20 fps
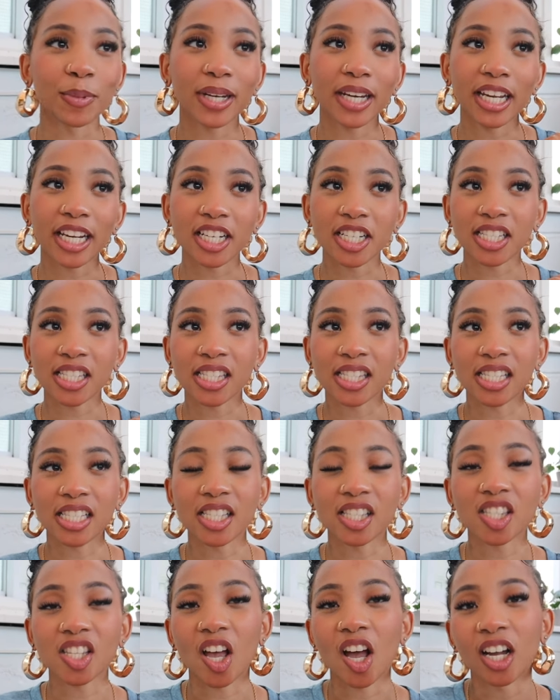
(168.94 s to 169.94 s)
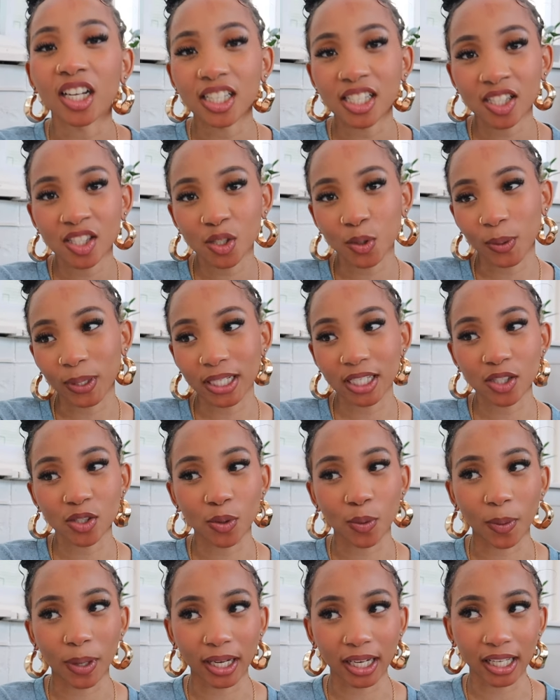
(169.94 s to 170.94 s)
been here since August 2020,
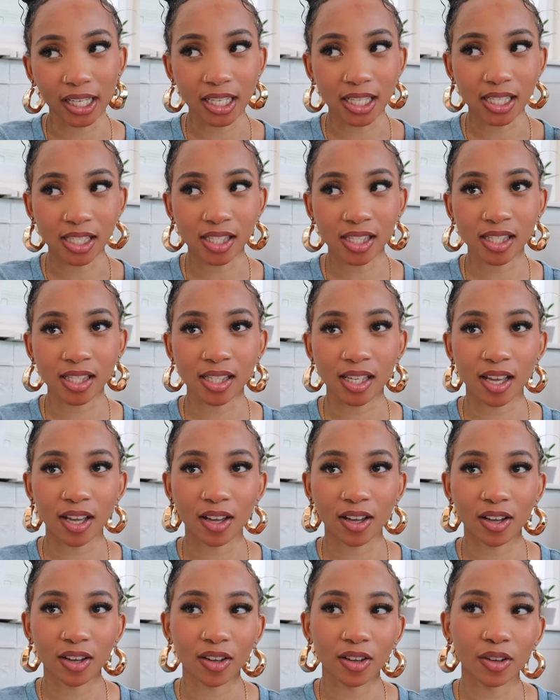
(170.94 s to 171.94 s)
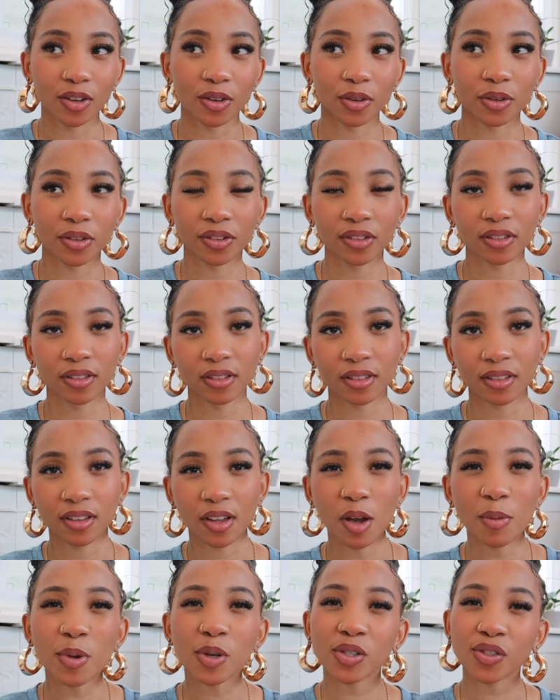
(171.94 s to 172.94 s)
so
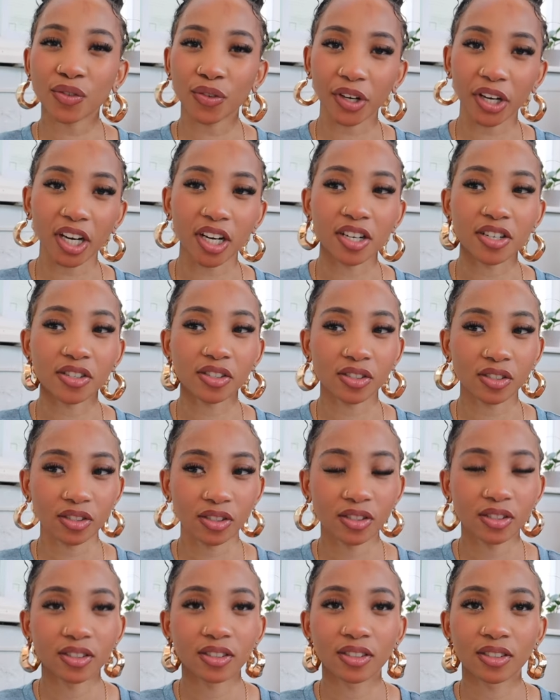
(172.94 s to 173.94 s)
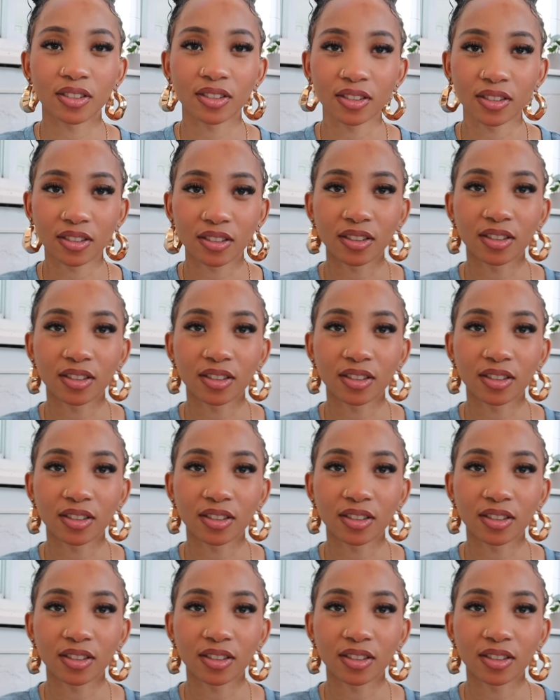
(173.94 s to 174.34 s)
almost four years. Nice.